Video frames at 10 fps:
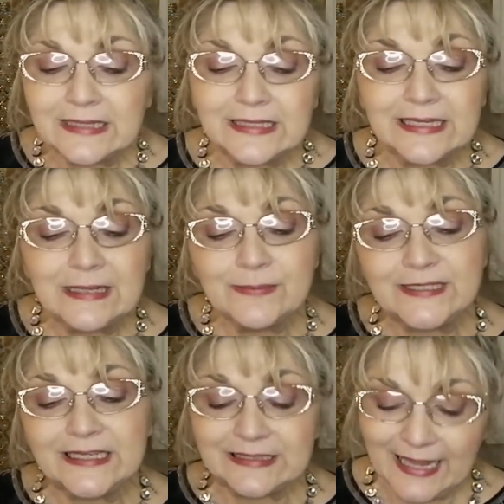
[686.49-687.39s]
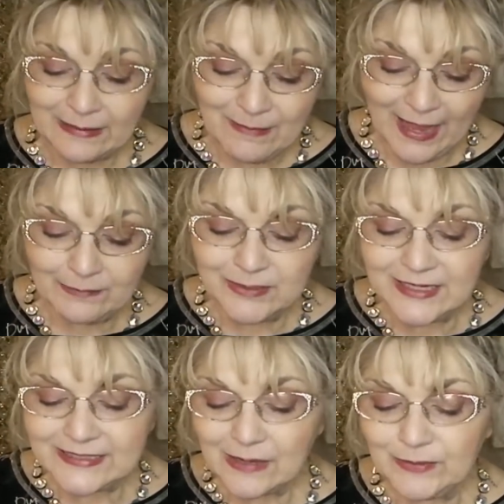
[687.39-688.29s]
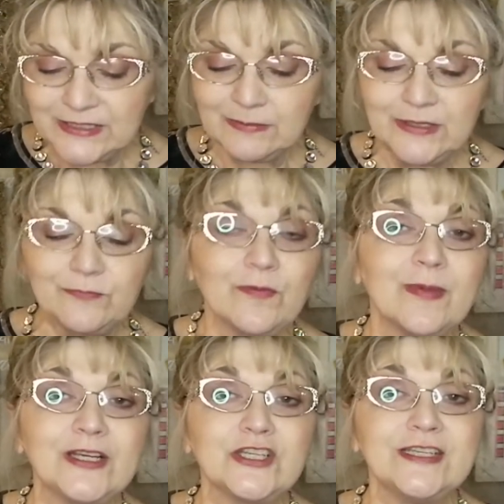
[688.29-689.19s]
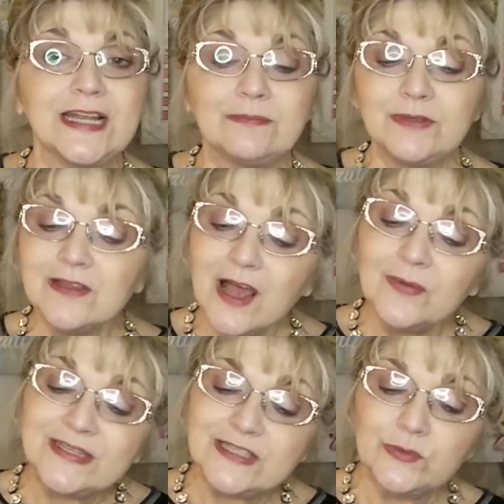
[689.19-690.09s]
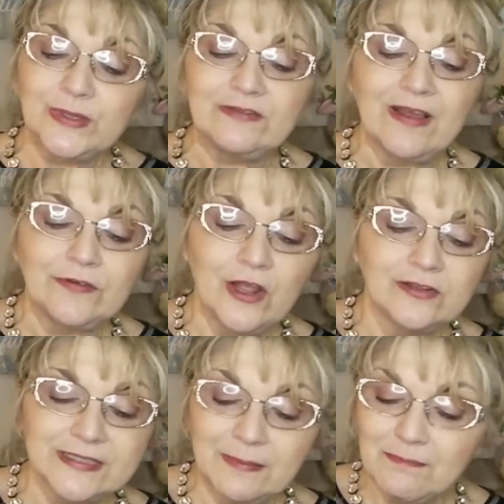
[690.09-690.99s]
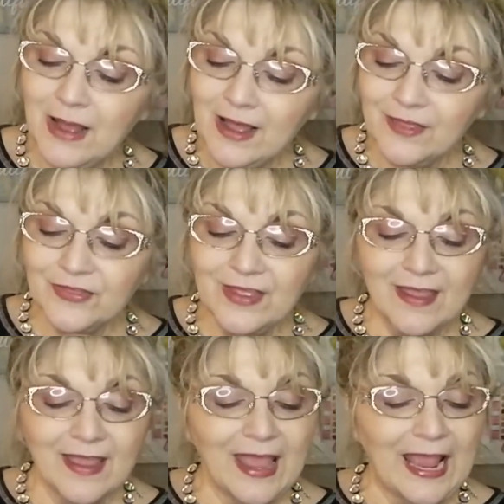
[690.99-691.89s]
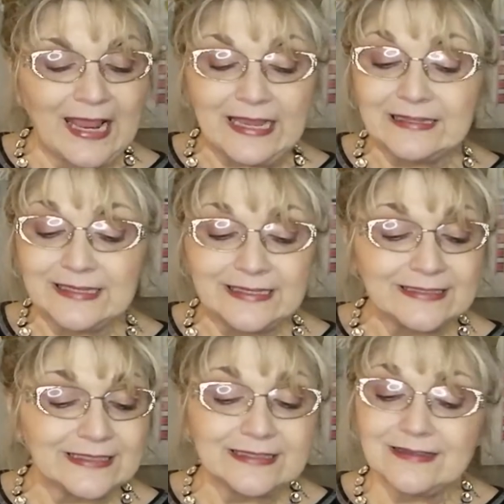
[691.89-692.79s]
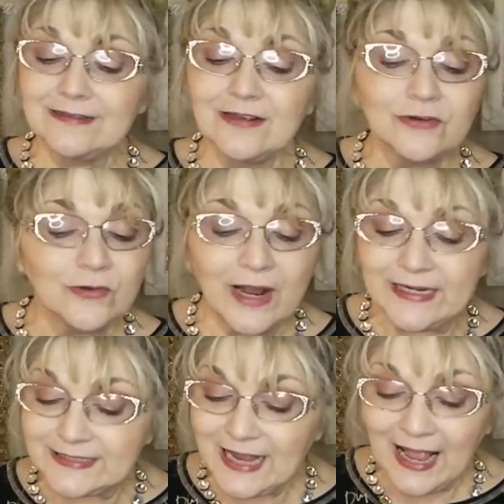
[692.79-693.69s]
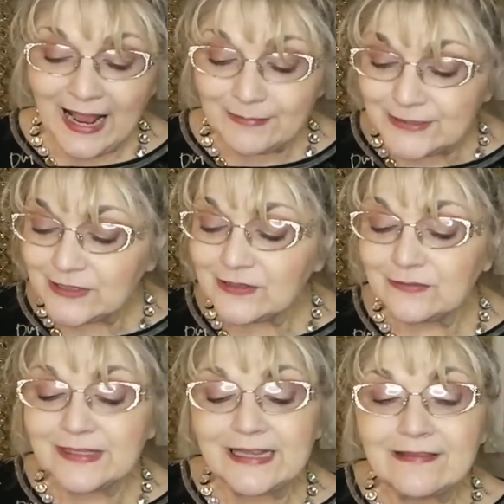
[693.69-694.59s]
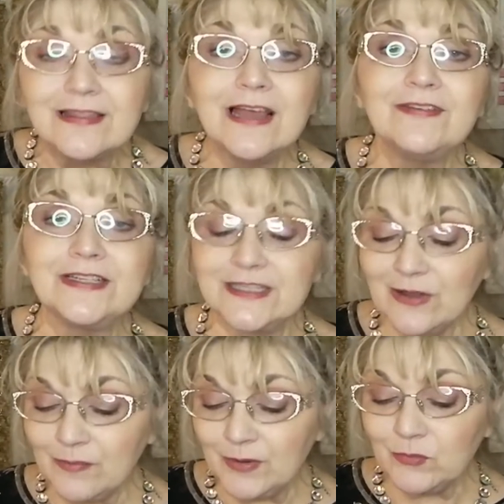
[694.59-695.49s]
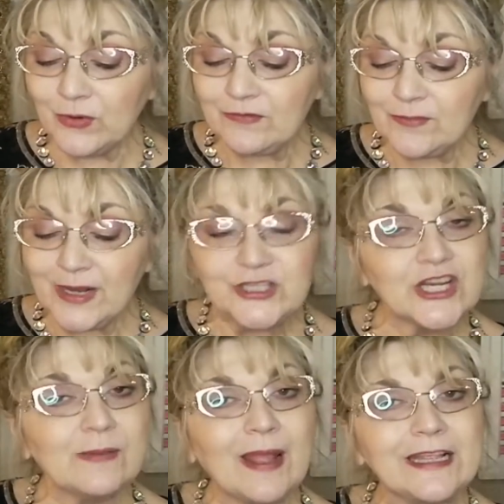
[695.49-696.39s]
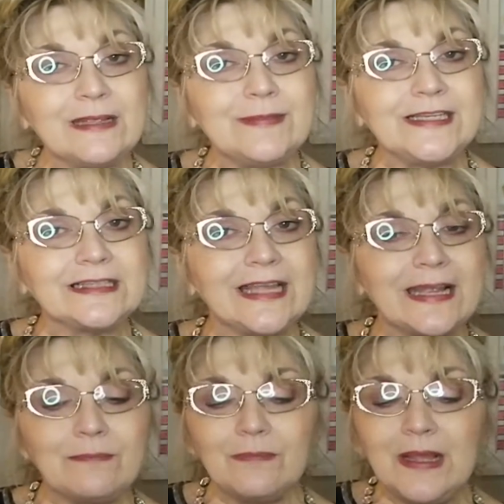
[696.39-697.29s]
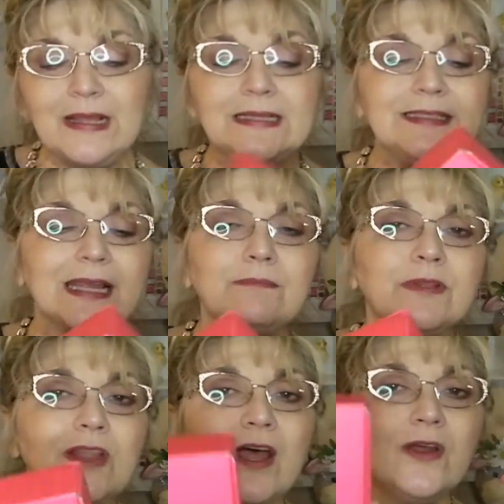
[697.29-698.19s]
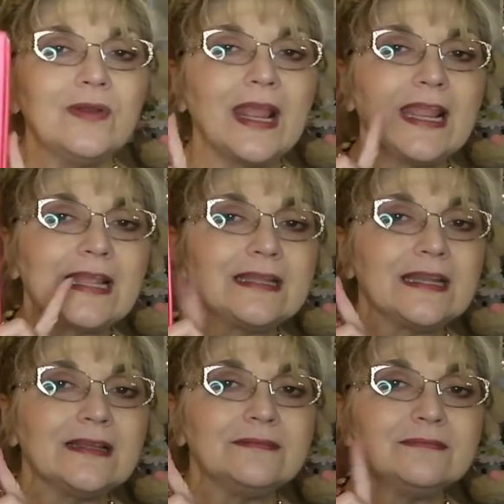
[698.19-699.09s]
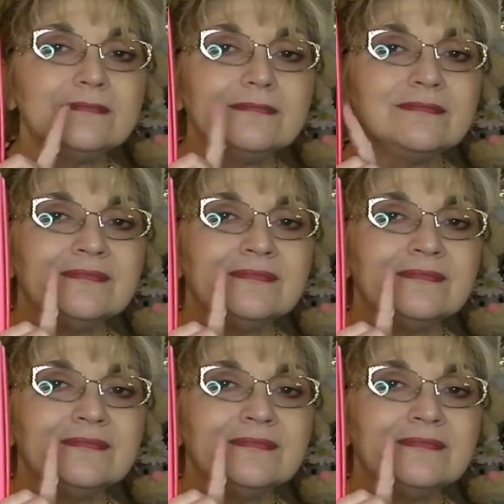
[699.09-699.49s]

the Ipsy Glam Bag Plus, I'll put some information down below. It's $25 a month and it's great. I absolutely love it. So I'll put more information about Ipsy Glam down below. And um,